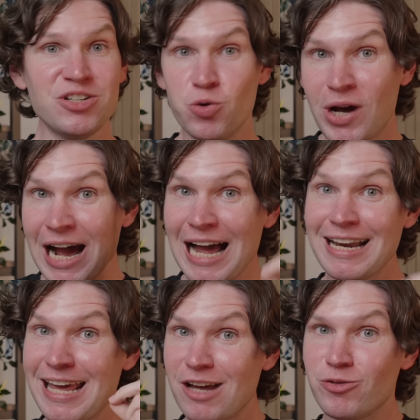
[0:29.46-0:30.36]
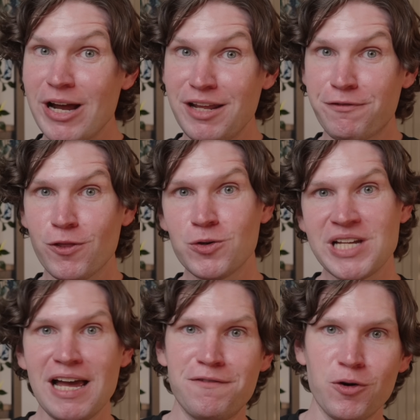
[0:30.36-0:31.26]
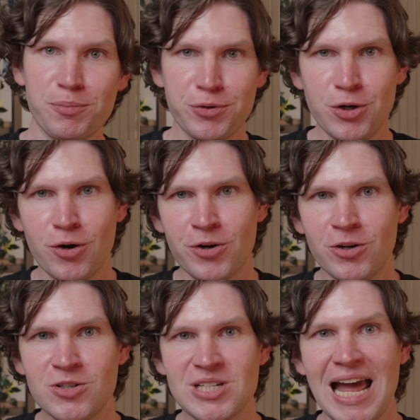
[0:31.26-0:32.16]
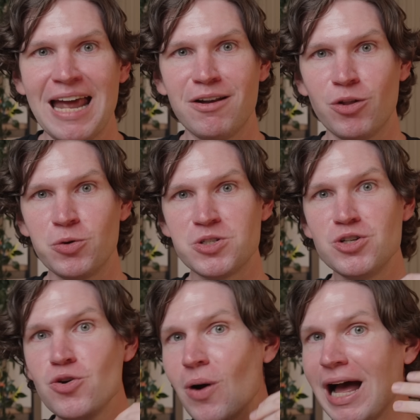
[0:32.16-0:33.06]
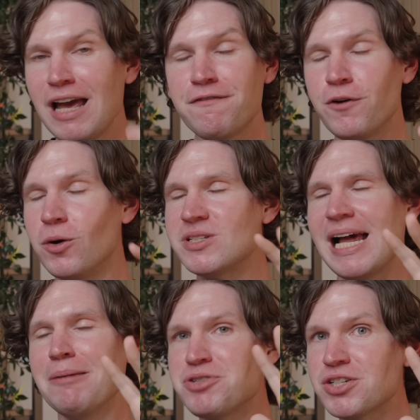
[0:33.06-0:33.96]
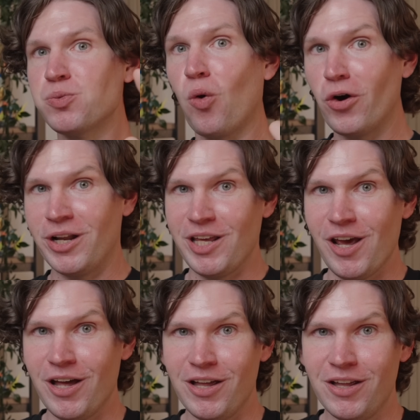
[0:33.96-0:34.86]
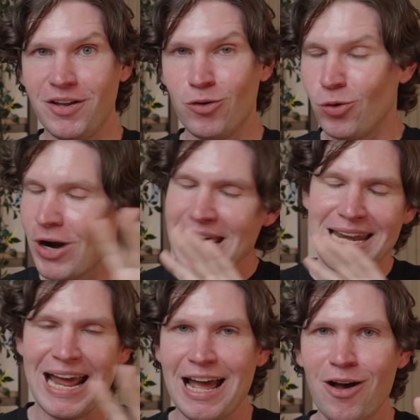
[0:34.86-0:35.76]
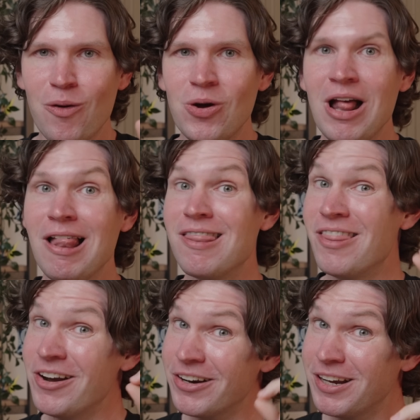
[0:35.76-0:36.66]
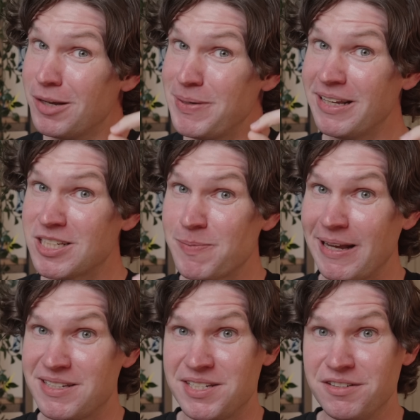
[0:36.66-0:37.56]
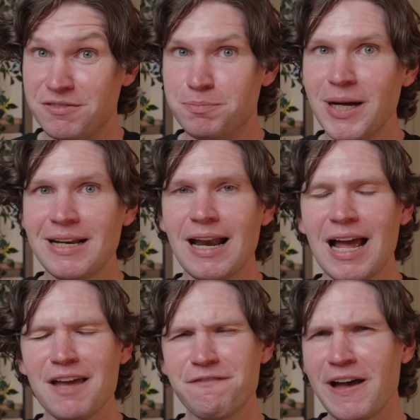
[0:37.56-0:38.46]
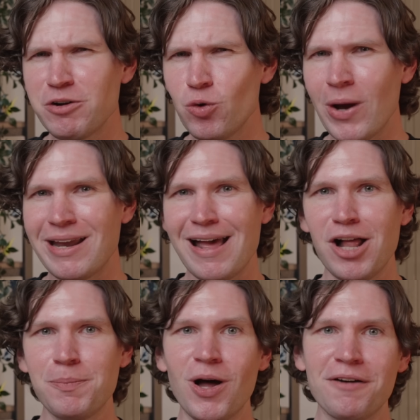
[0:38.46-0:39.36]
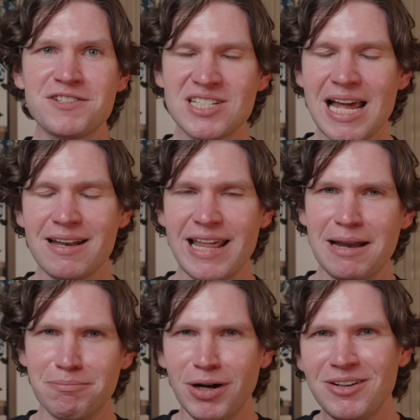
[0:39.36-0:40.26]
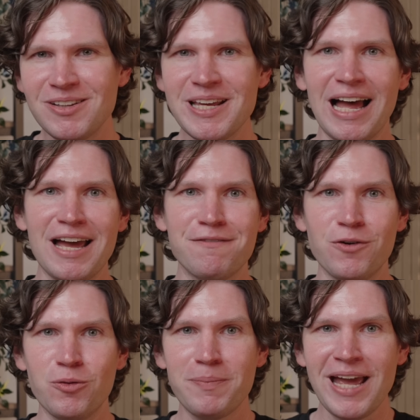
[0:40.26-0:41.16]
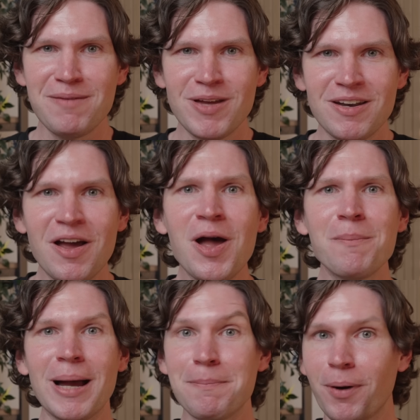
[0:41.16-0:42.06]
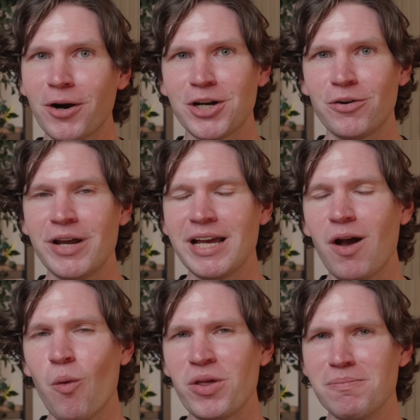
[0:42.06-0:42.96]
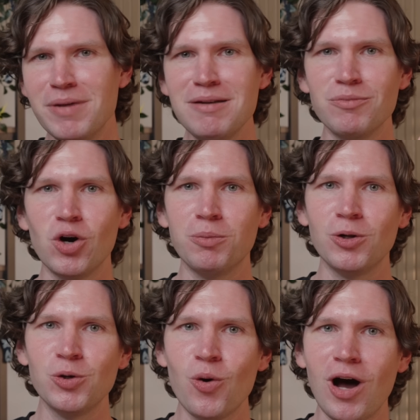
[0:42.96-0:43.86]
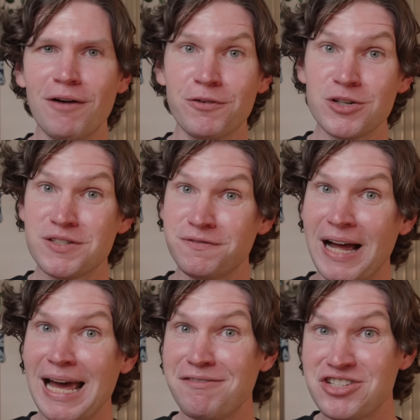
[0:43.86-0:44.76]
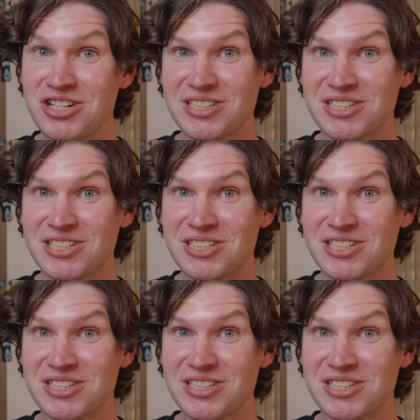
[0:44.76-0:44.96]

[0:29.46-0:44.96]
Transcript: you gotta get ready for those iPhone pre-orders and those new iPhones, I'm just warning you, right now, they're gonna be expensive, but I found a way to help offset that monthly iPhone payment by partnering with Mint Mobile, who offers 5G